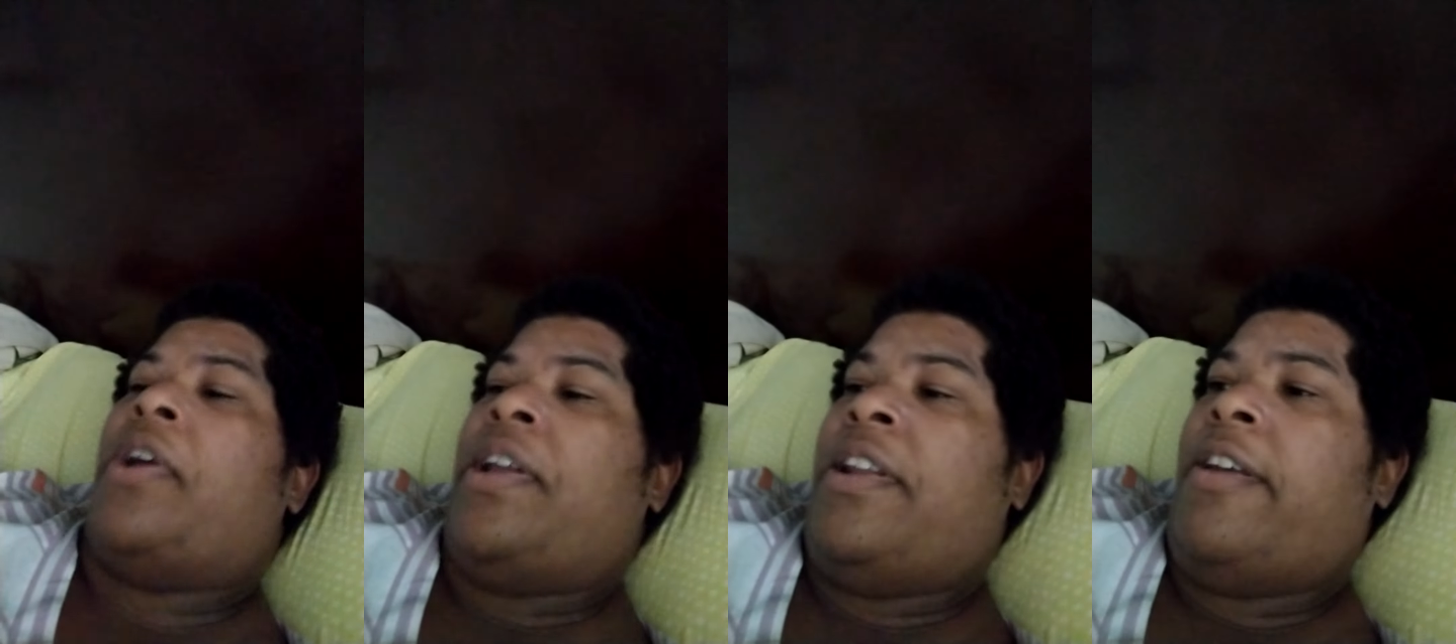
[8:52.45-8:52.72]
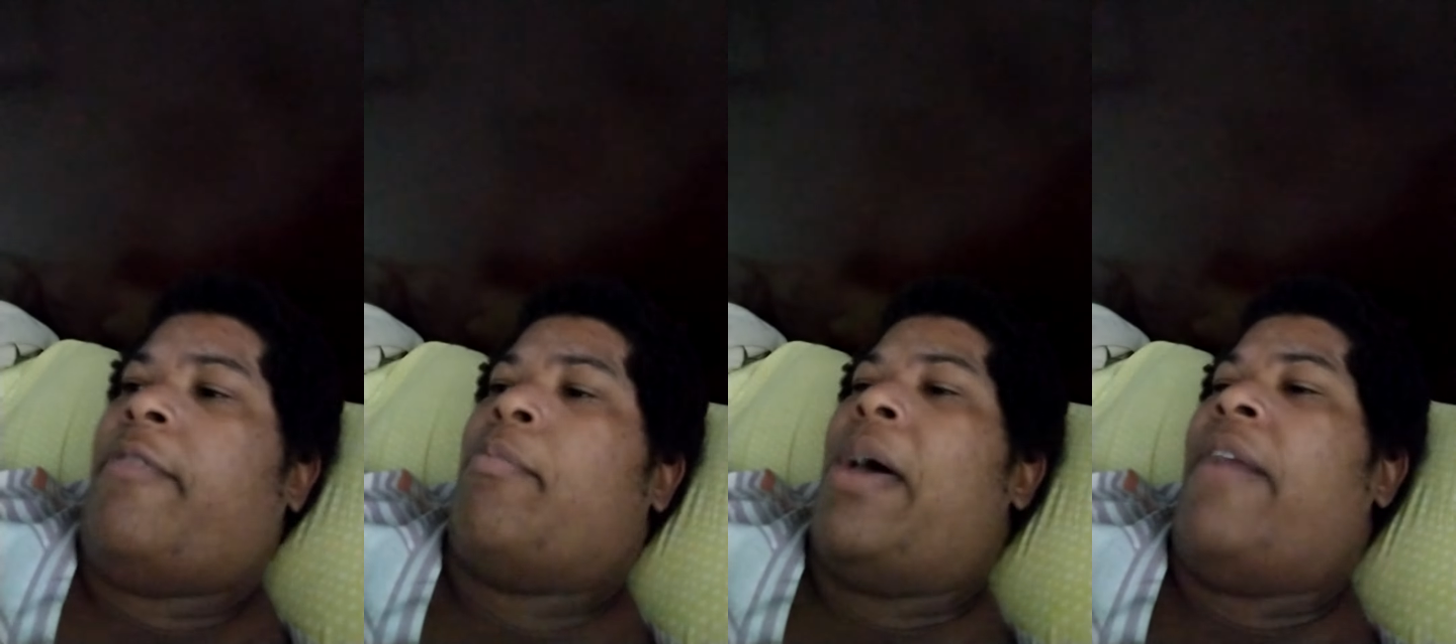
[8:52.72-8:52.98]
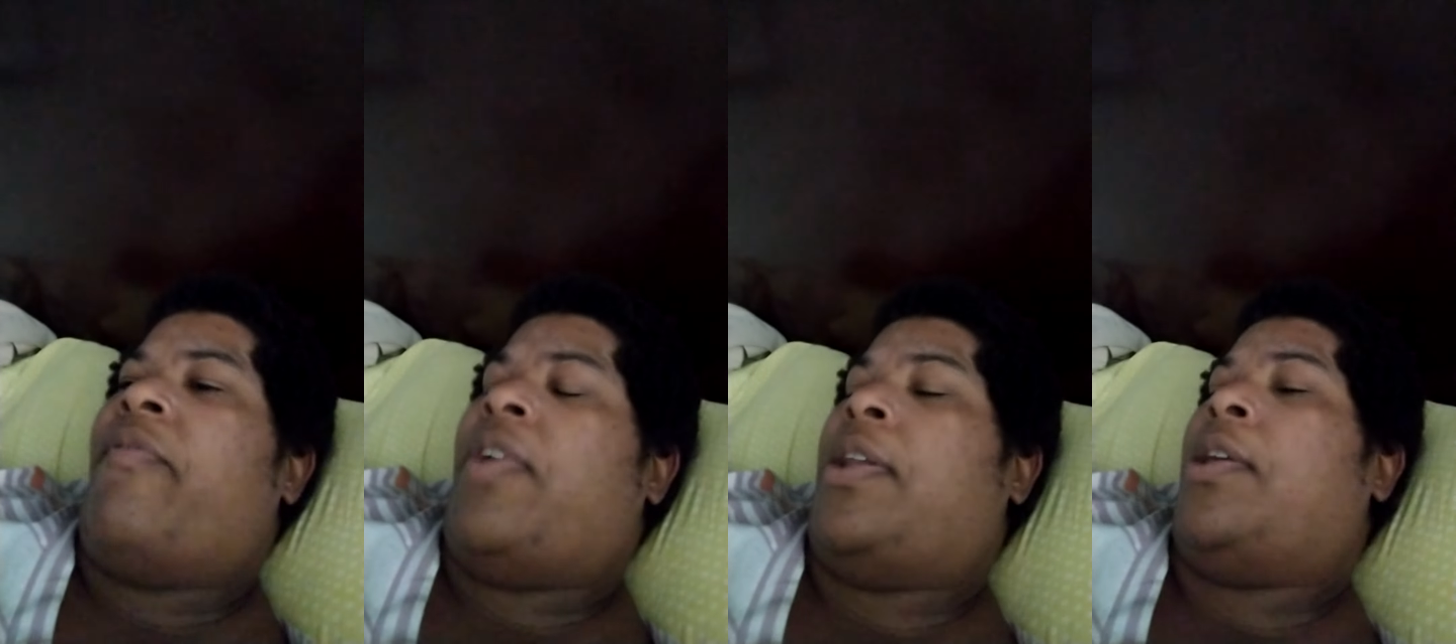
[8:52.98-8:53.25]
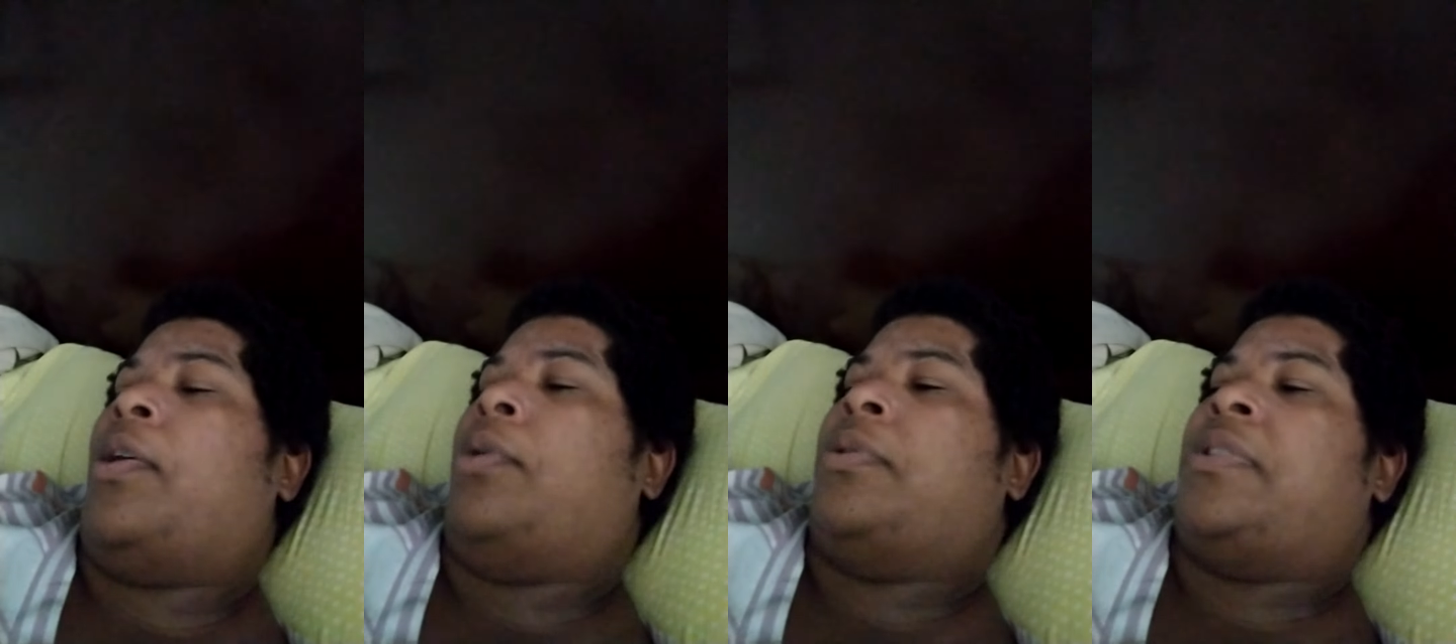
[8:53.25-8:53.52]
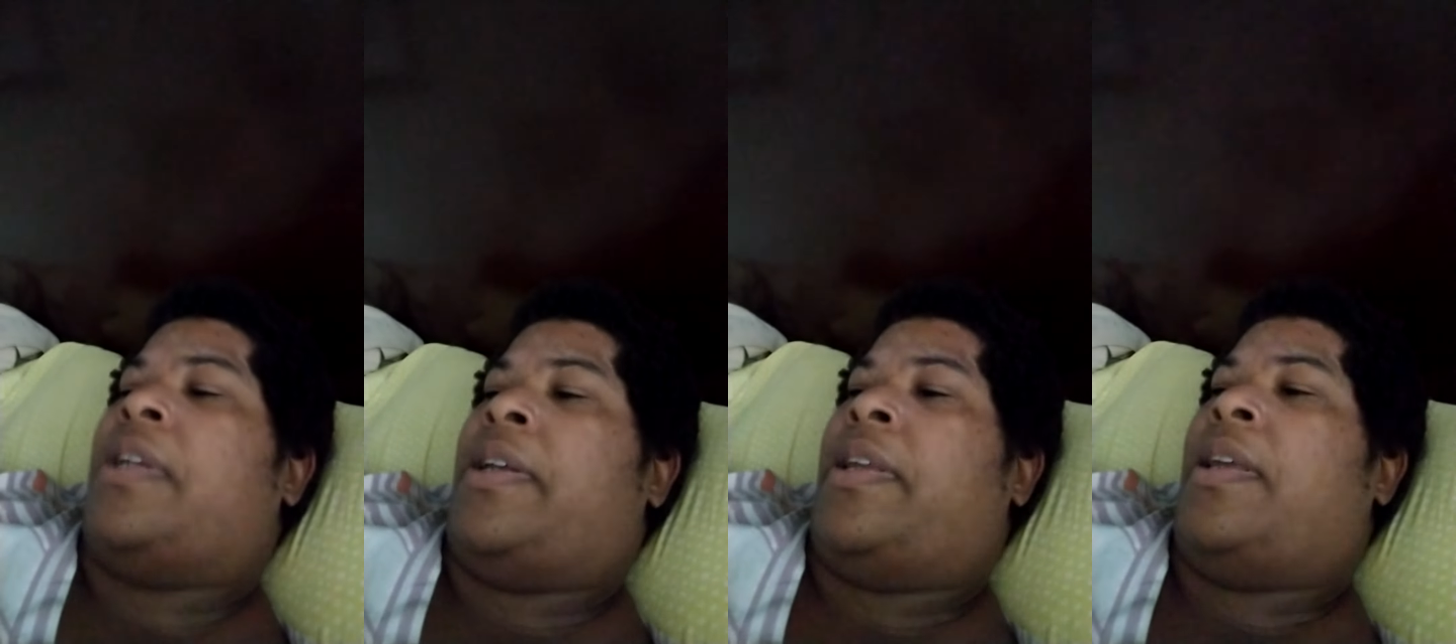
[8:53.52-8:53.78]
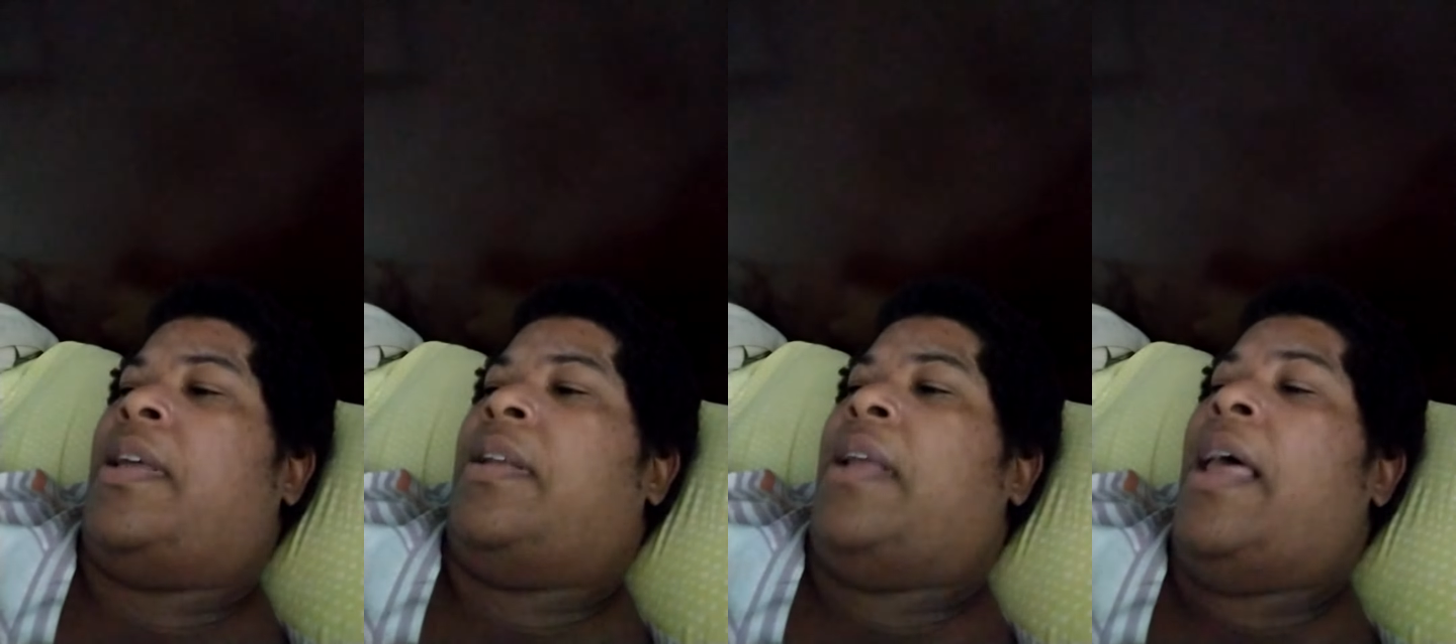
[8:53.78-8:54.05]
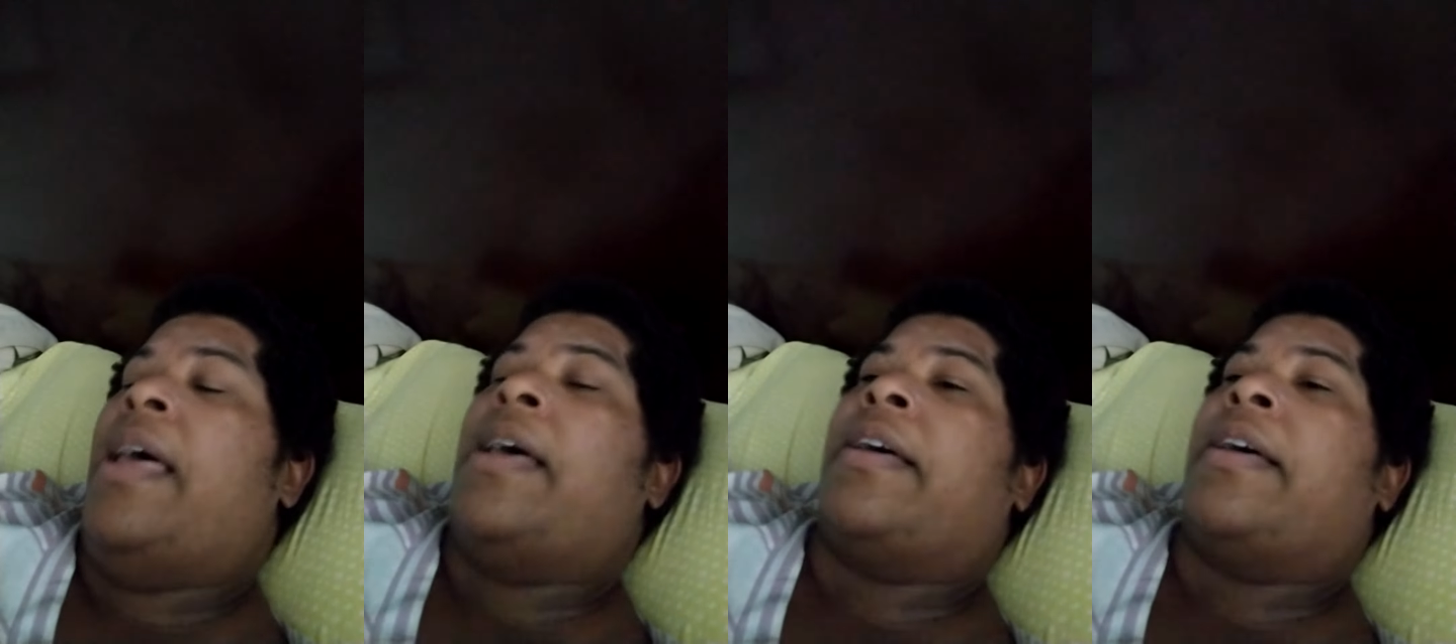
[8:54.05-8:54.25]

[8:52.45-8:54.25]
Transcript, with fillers: any of my videos again.